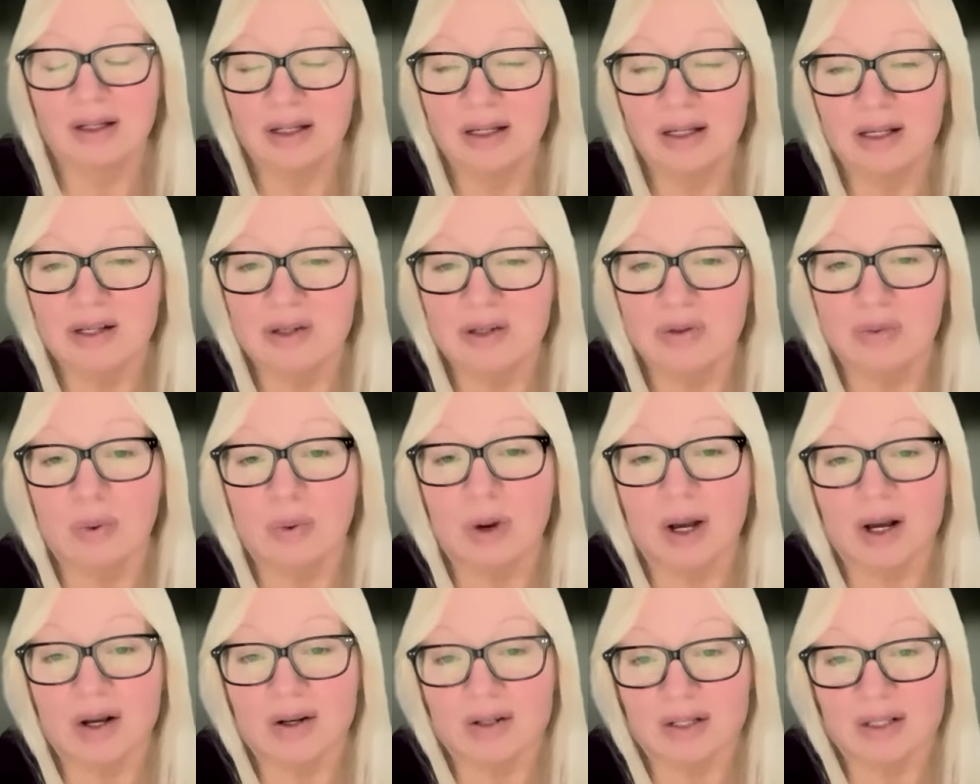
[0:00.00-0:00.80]
is
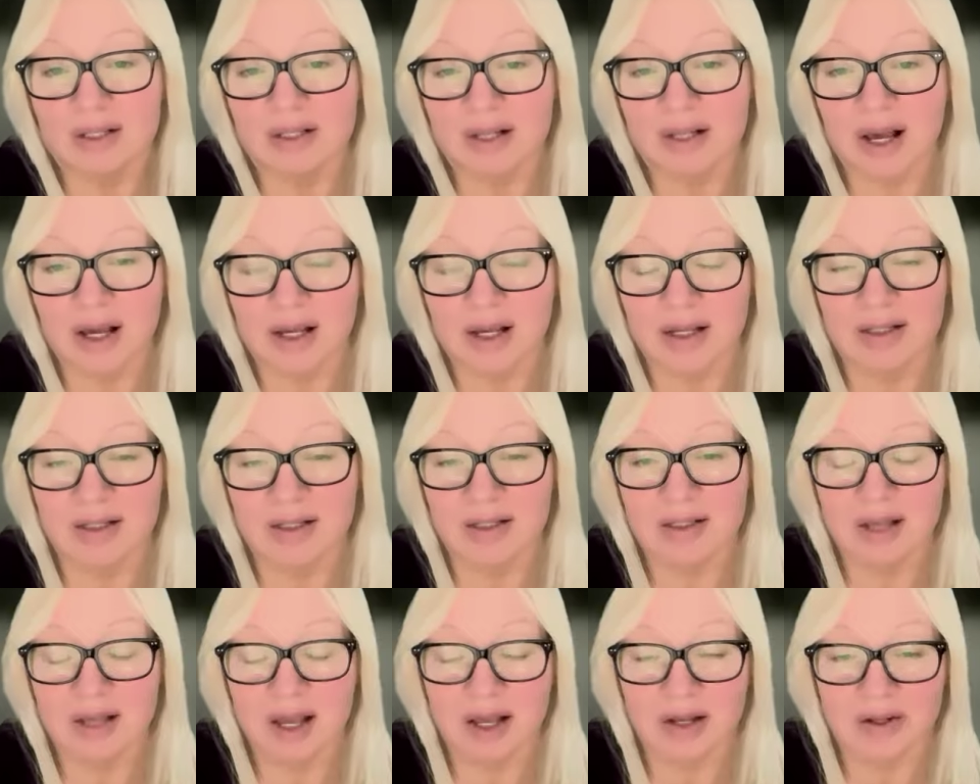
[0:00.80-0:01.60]
where
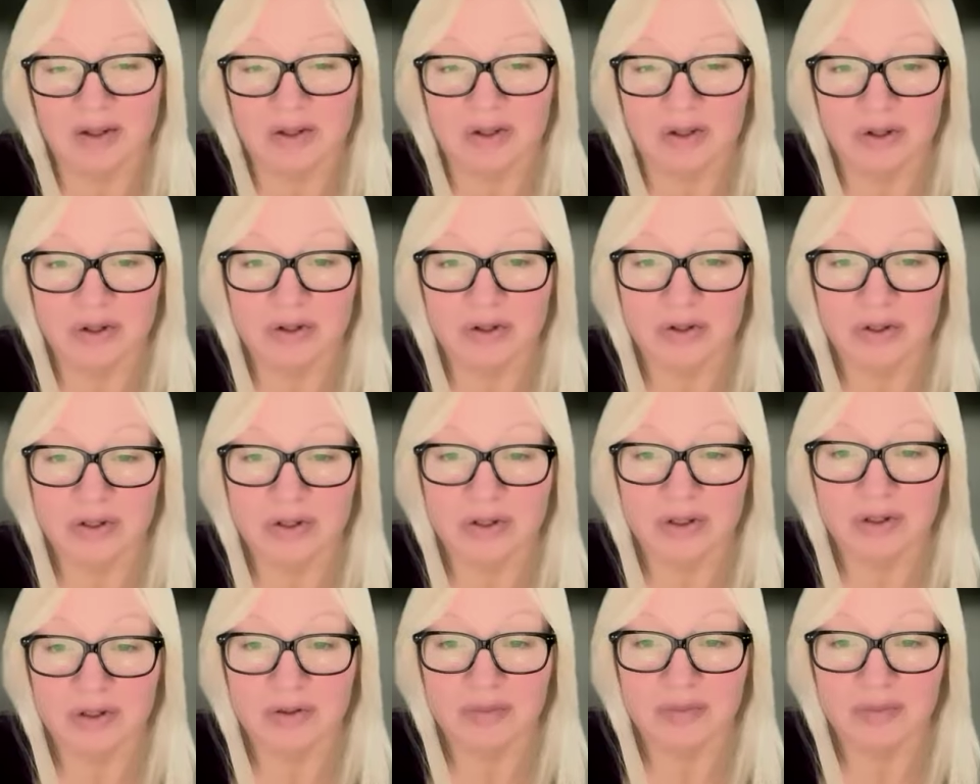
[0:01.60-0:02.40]
science
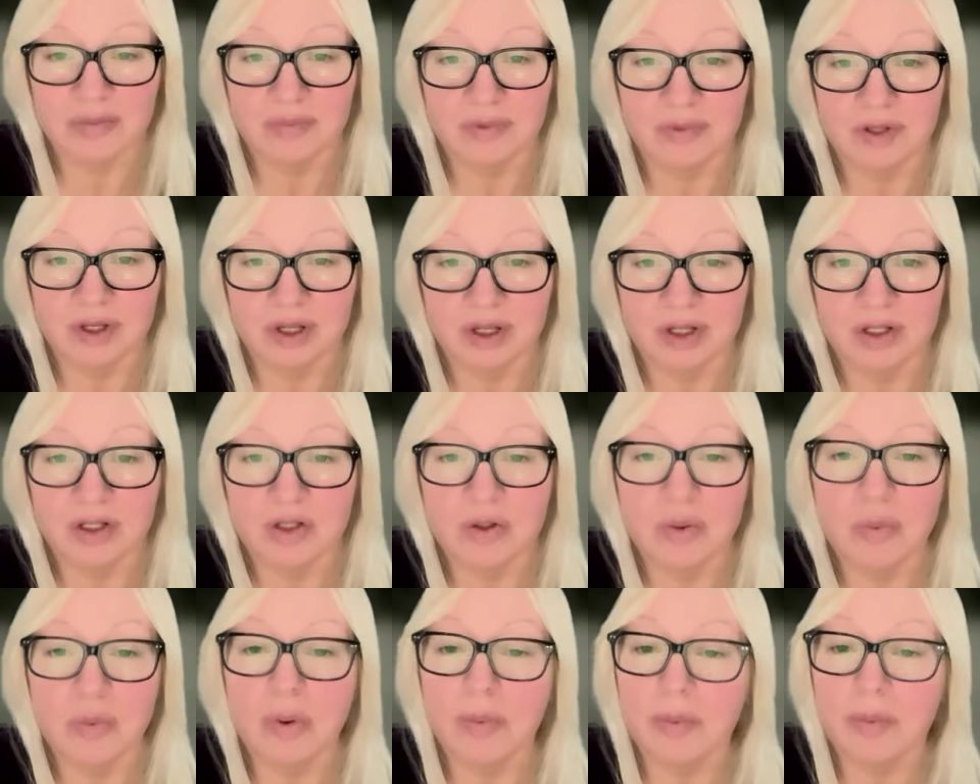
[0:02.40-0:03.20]
enters.
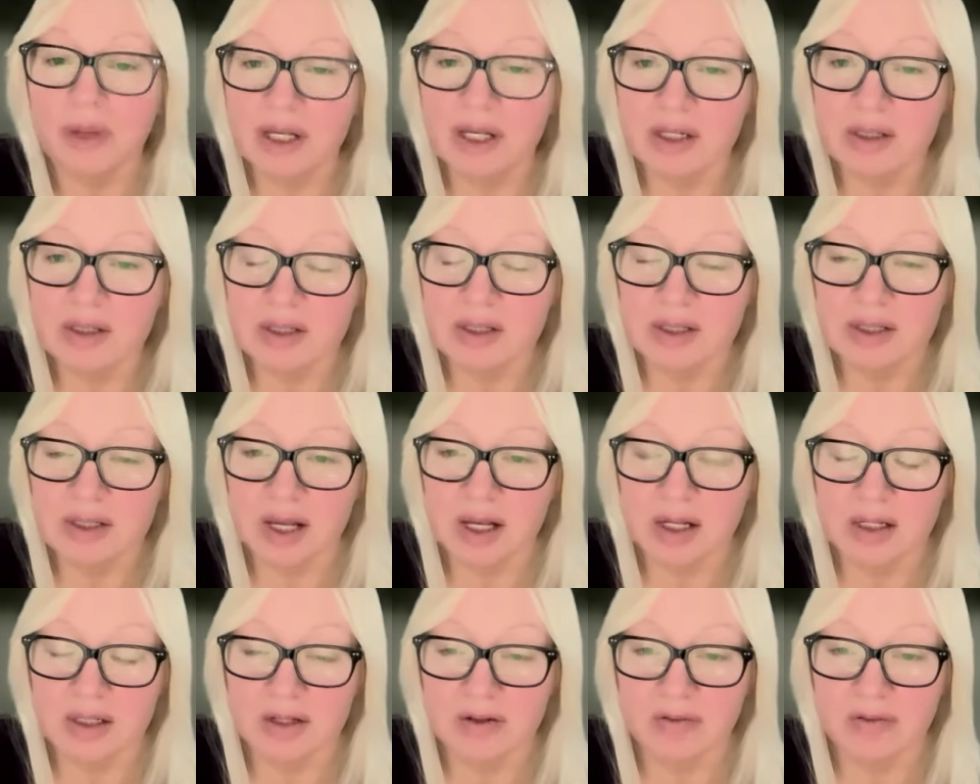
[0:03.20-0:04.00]
So what makes the
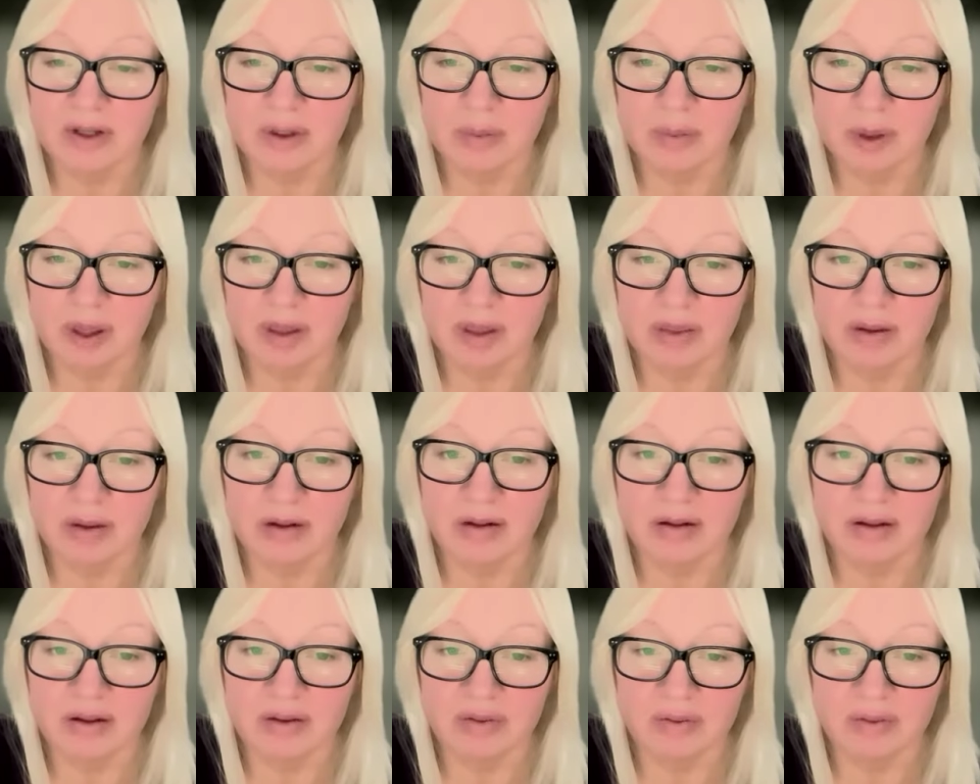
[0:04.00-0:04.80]
scientific
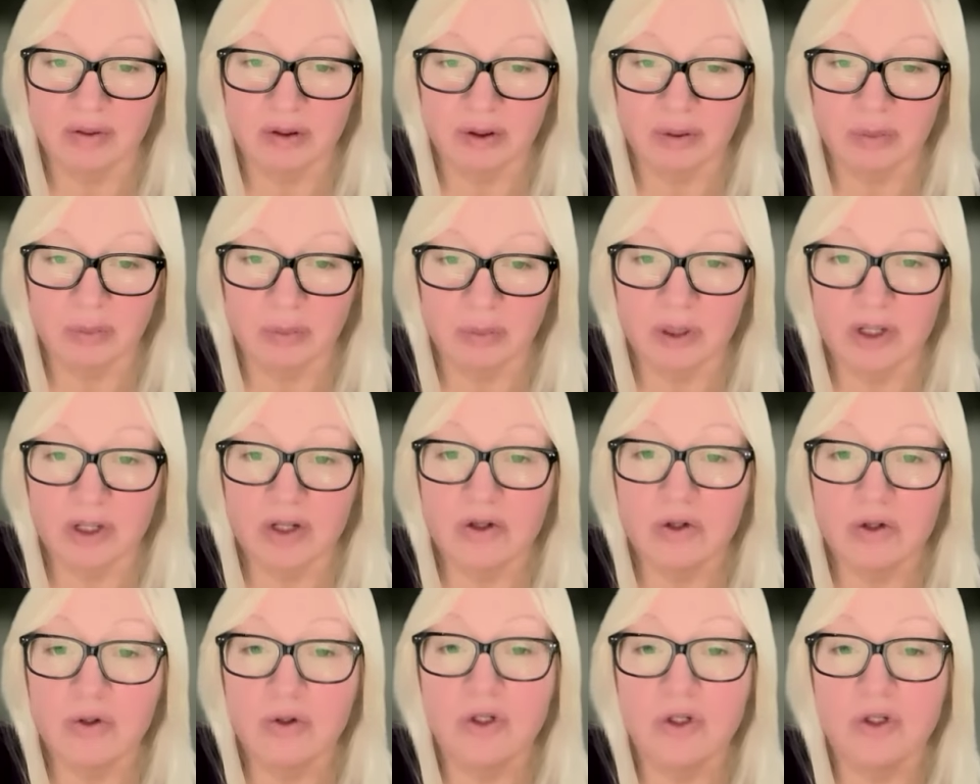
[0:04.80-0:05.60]
method different? We
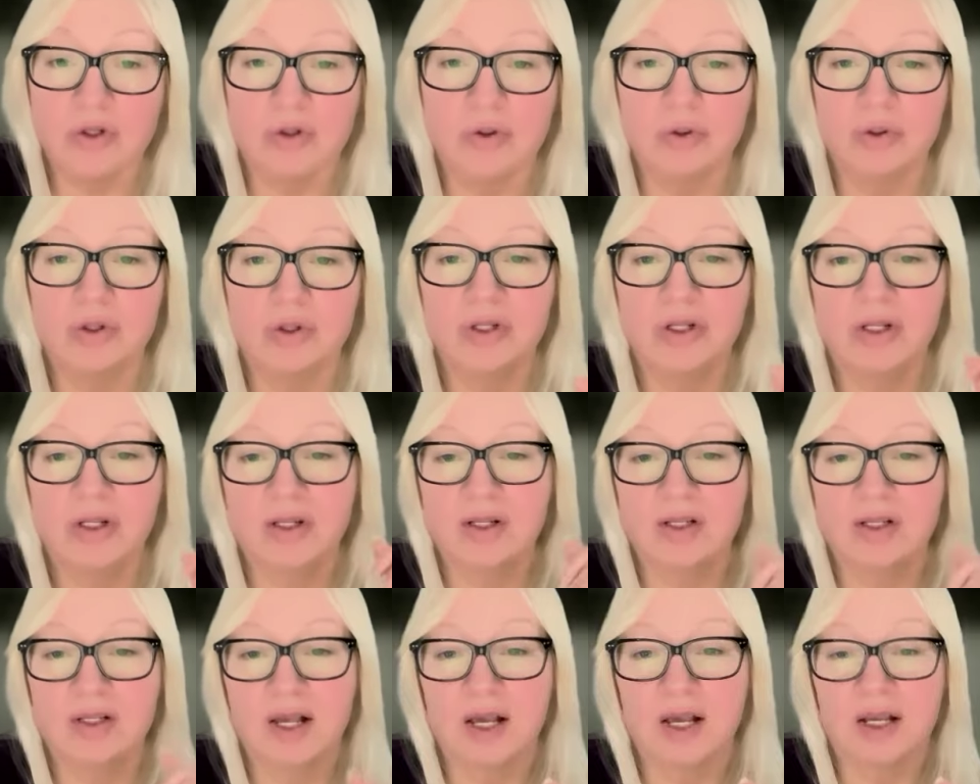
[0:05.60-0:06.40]
introduced the
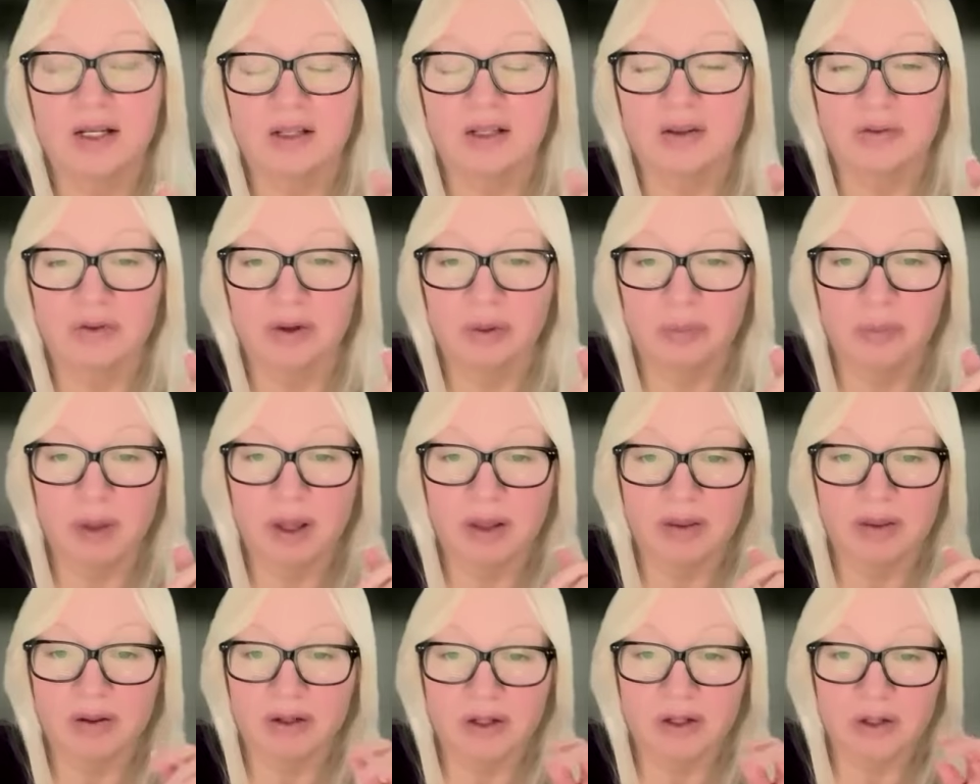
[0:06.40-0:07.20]
scientific
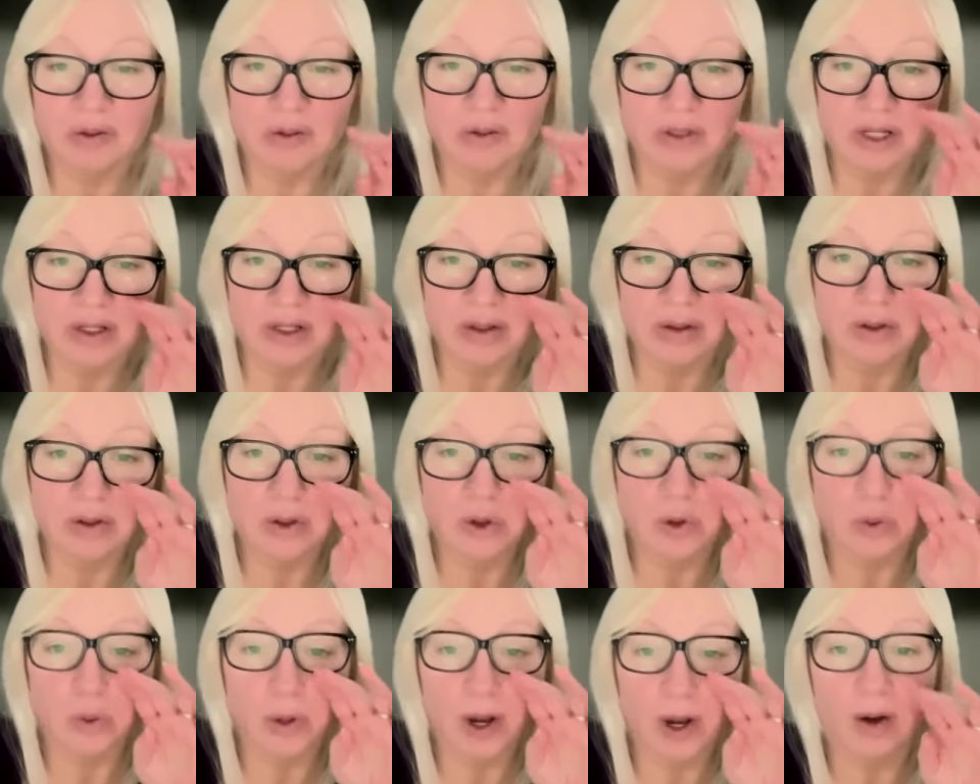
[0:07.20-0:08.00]
method using the
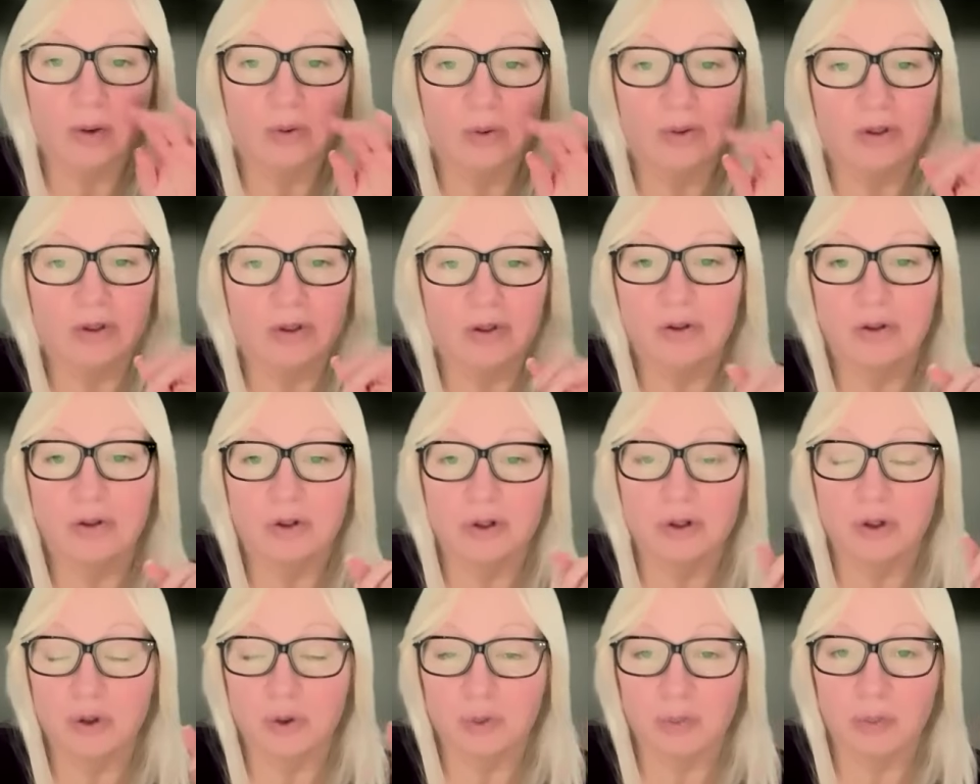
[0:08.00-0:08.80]
Trout
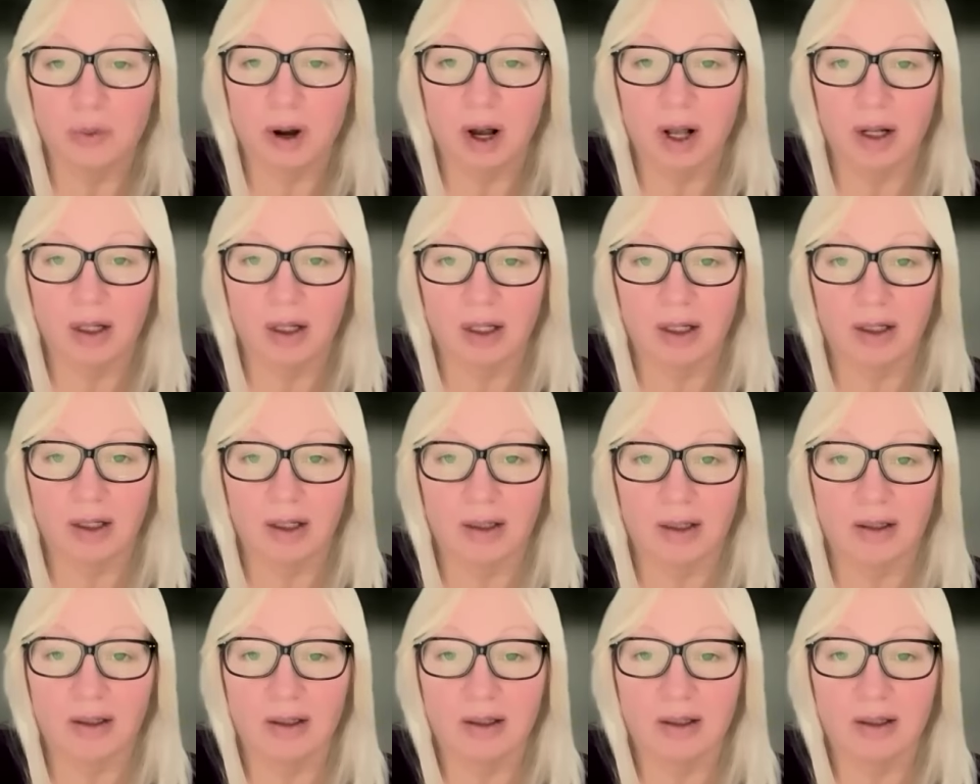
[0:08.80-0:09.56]
mnemonic,